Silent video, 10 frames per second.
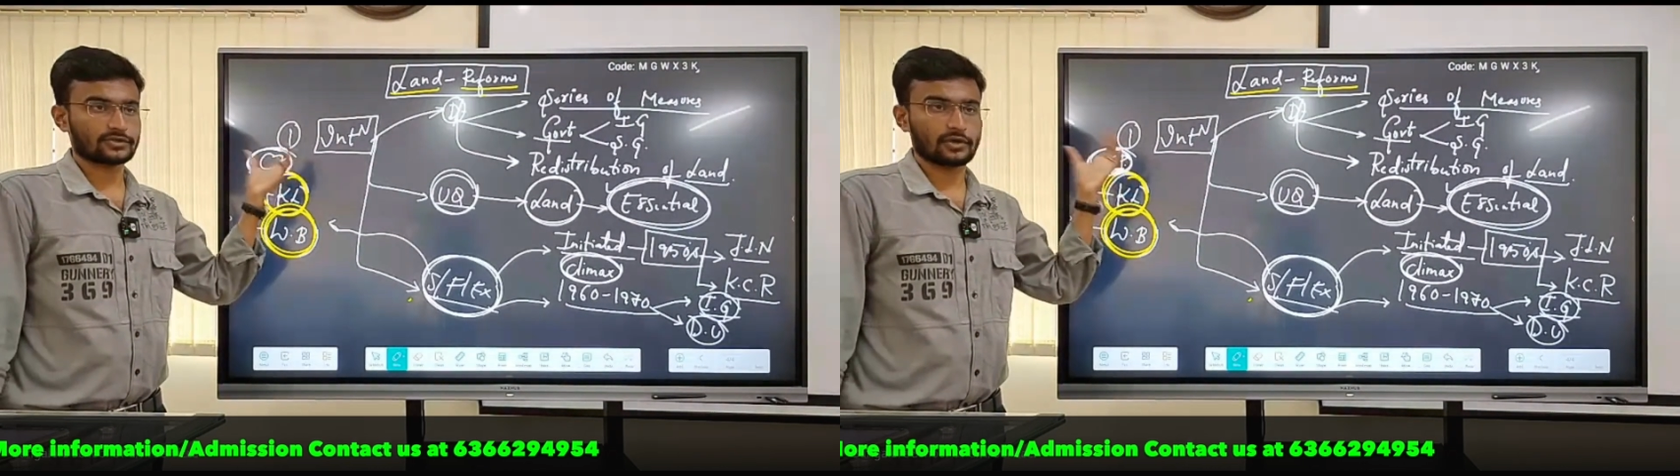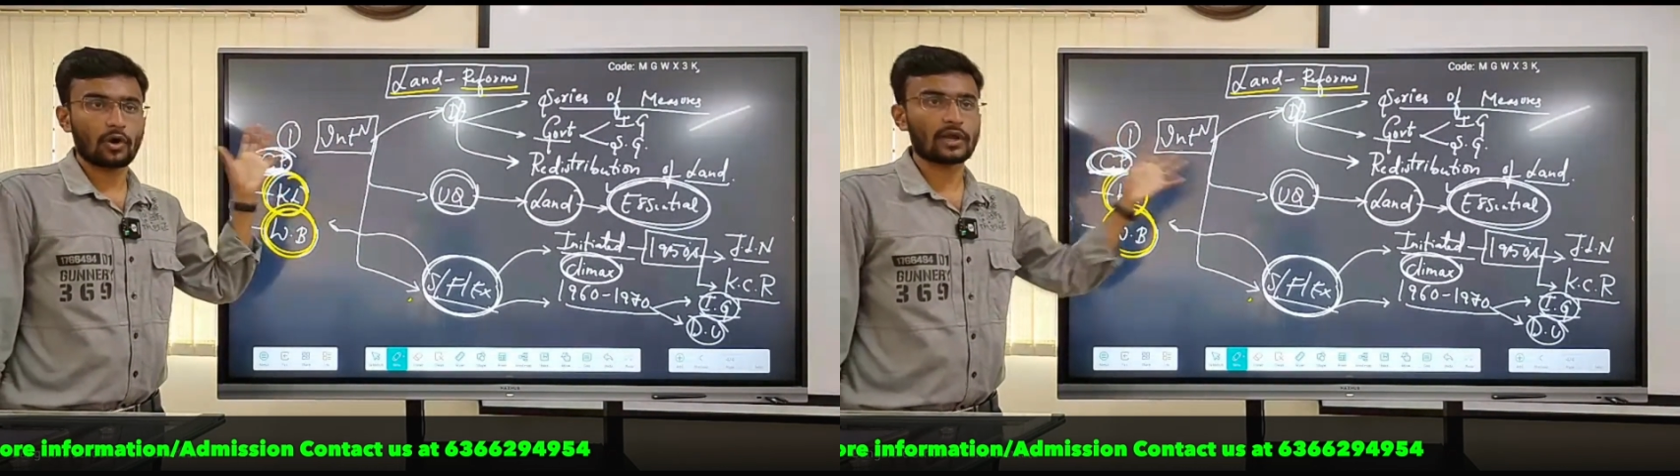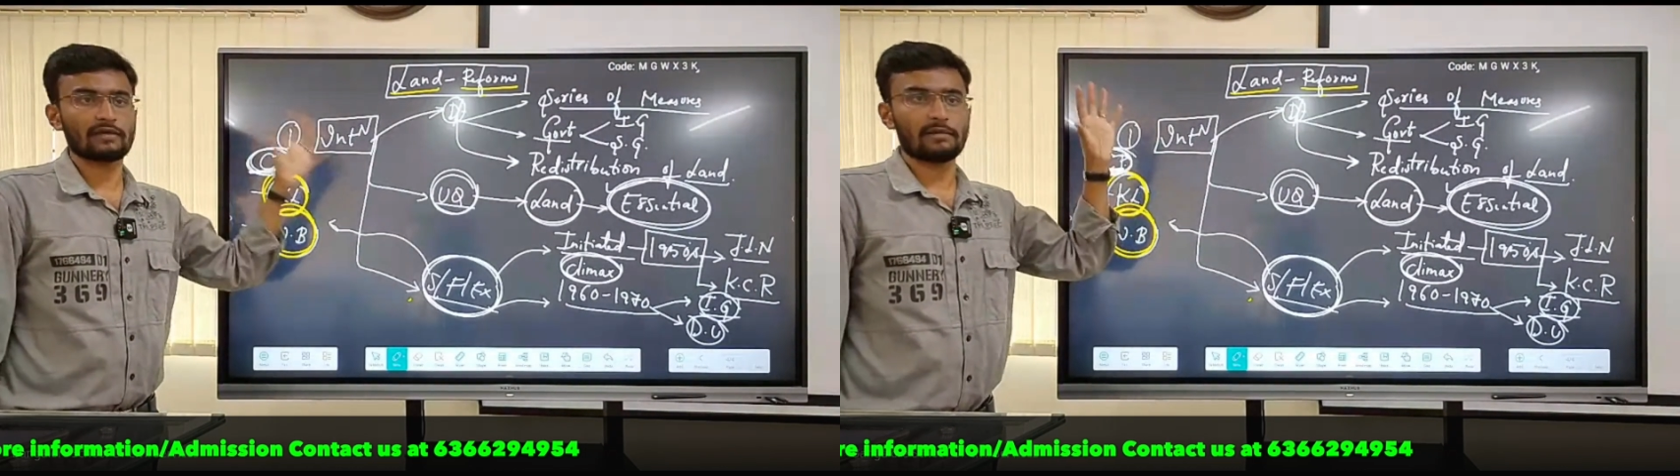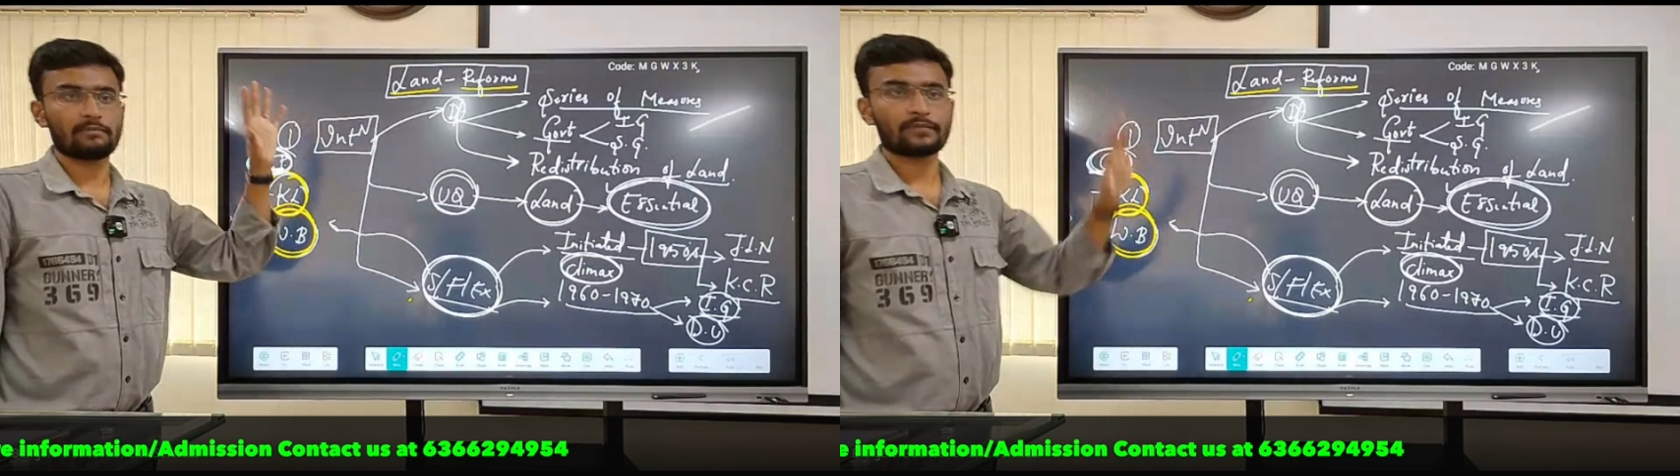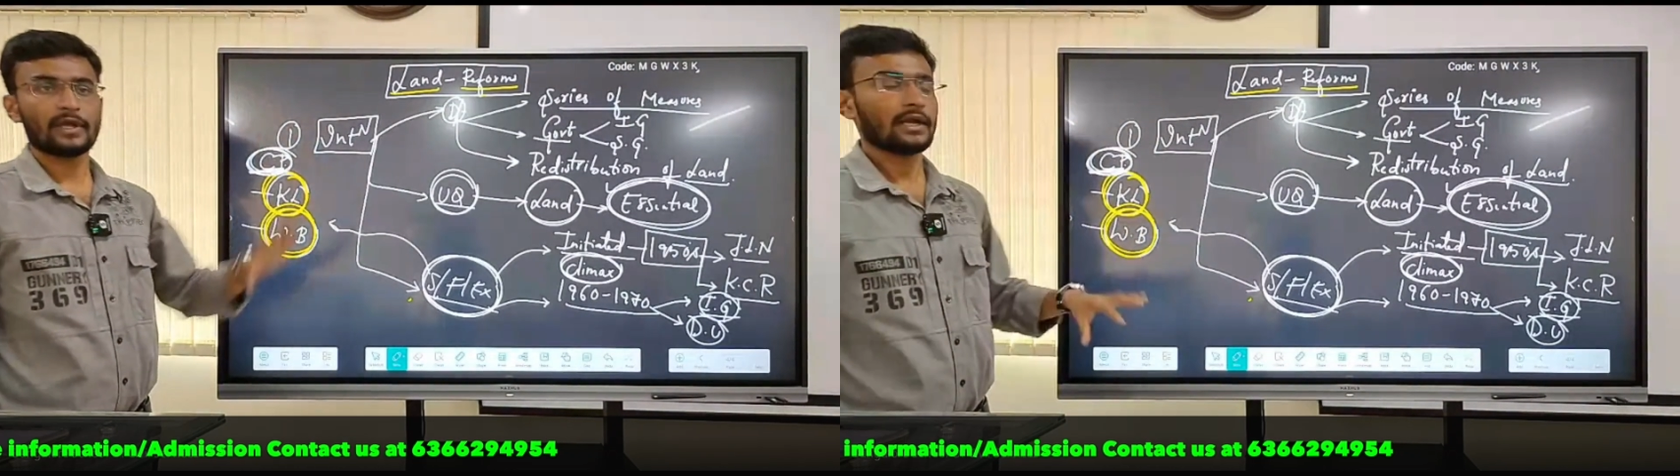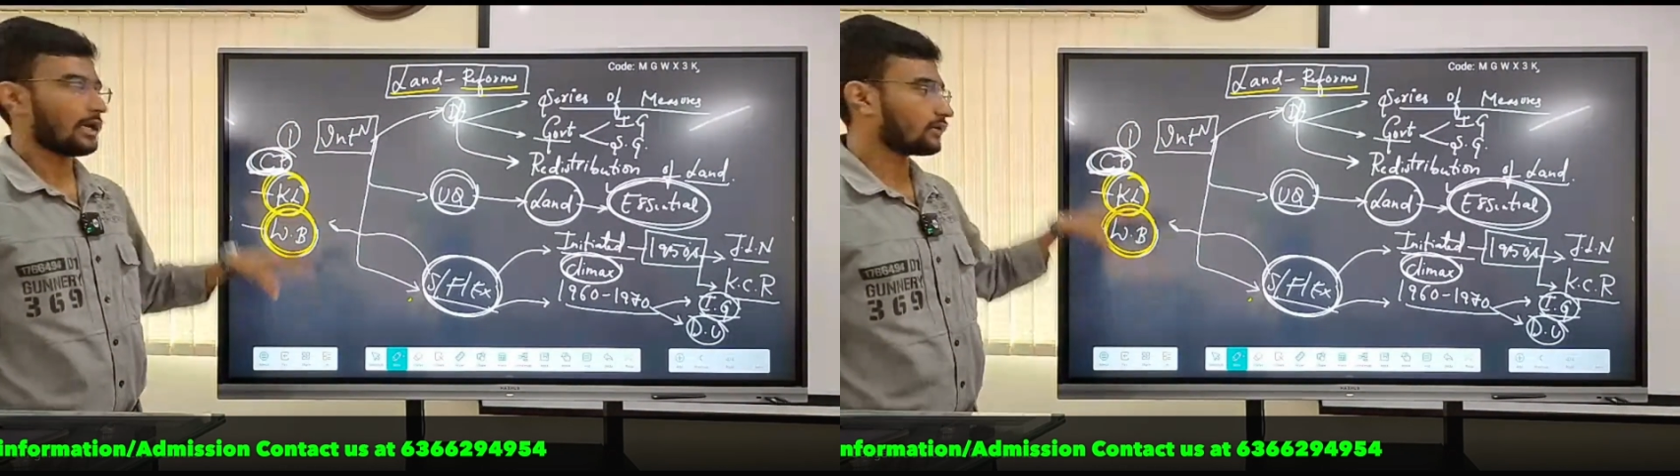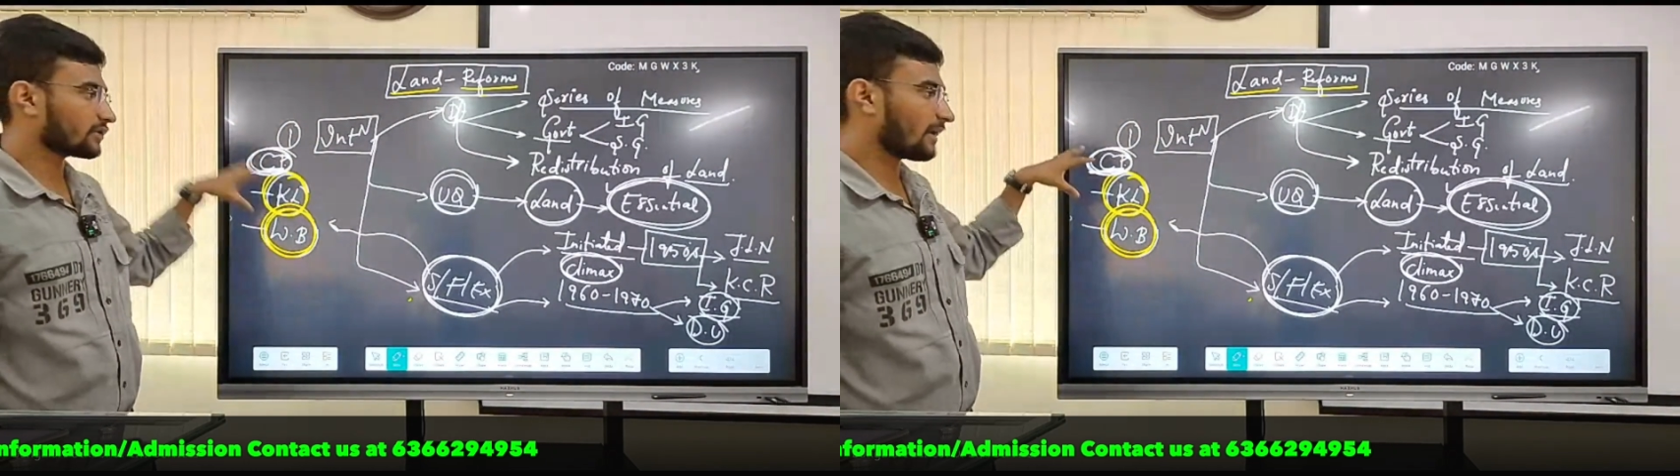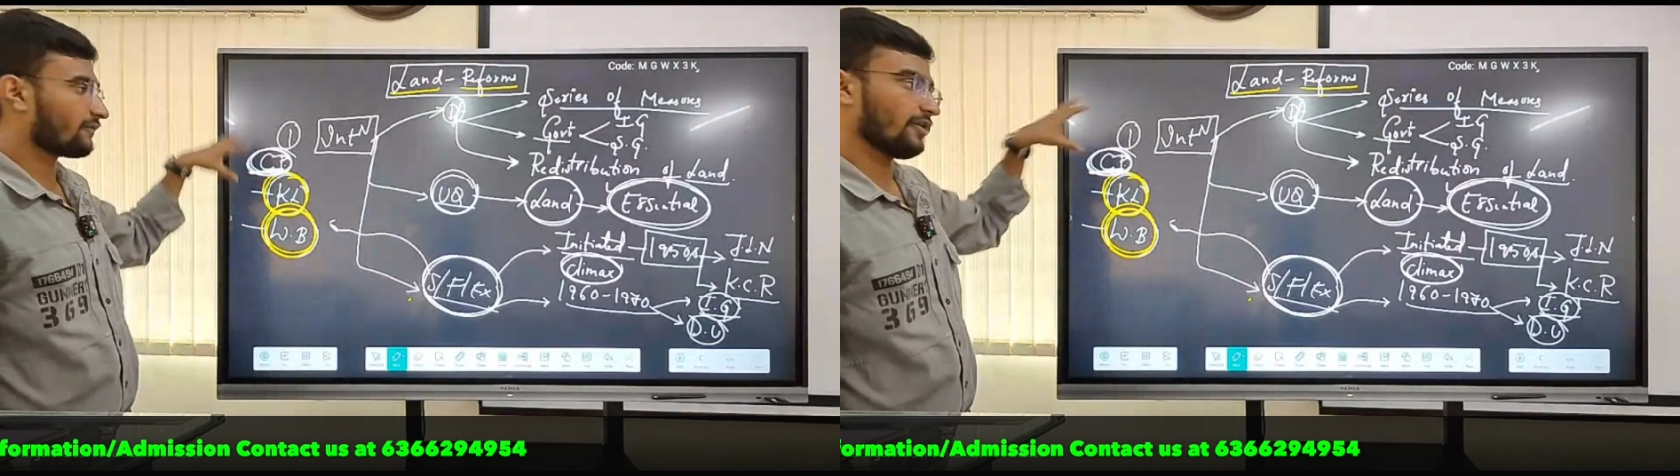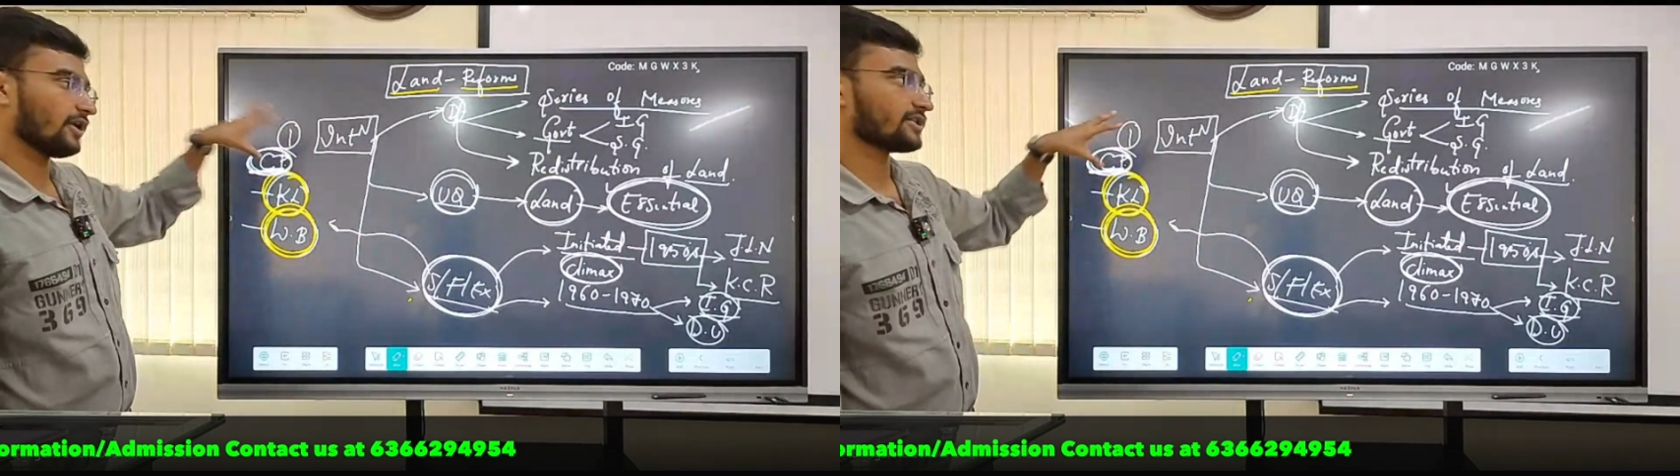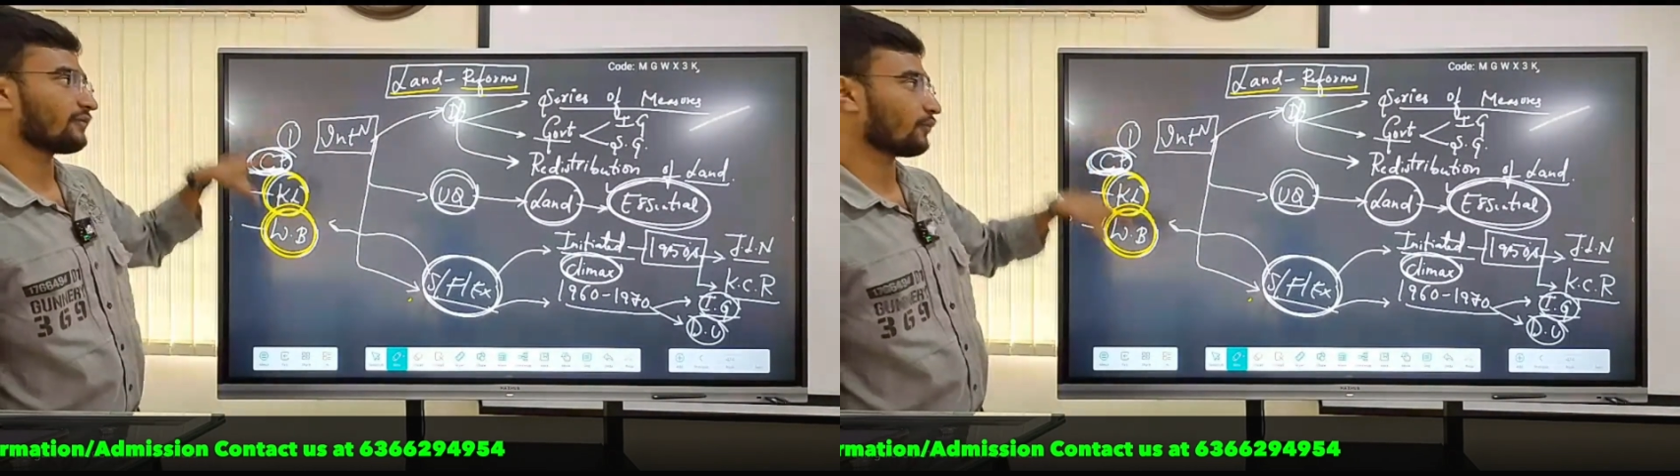Okay, along. Now this is my
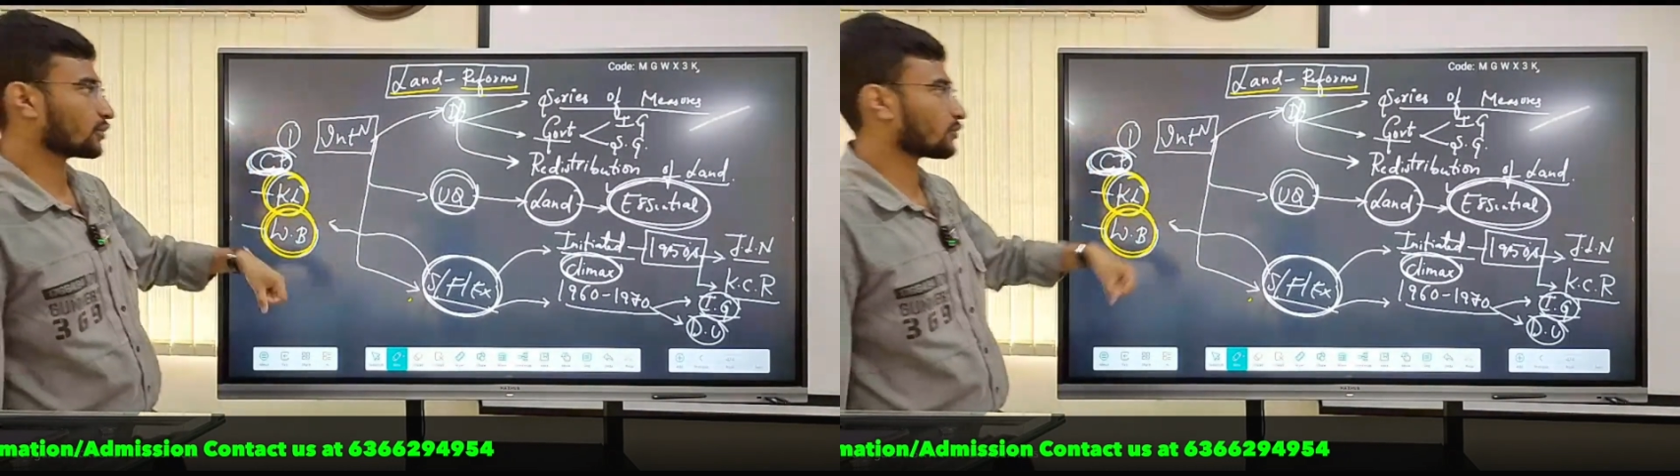first and foremost